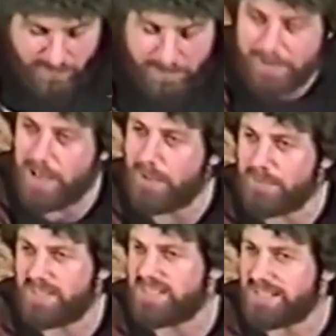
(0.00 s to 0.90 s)
Maybe now
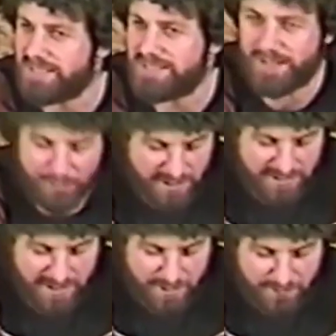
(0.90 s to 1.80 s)
I'm in the sixth
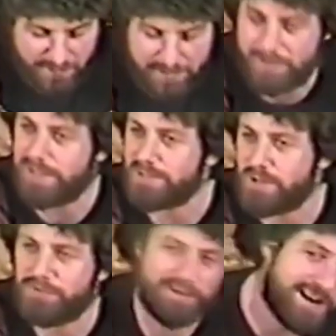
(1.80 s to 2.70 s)
grade now. Maybe
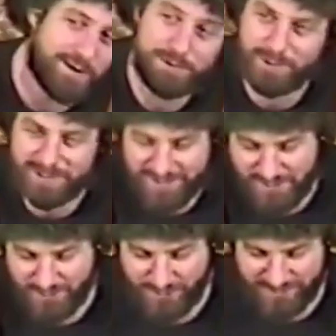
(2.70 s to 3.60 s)
next year I'll find out I was only in
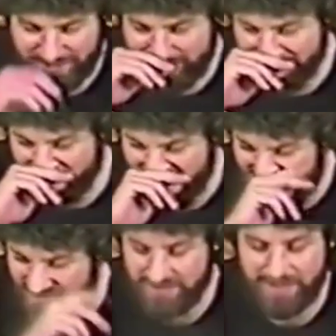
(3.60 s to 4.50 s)
the third. It doesn't
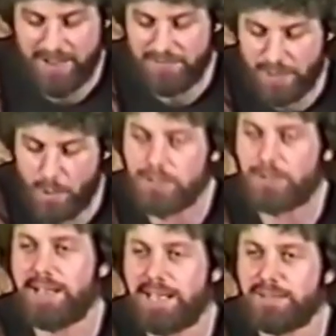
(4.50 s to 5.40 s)
matter. The
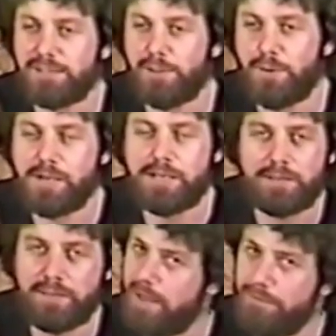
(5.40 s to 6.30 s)
older I get in the Lord,
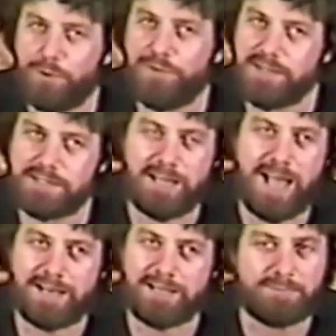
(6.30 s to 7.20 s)
and I've heard this a
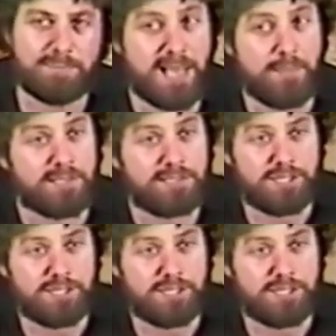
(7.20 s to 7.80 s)
lot and it's become a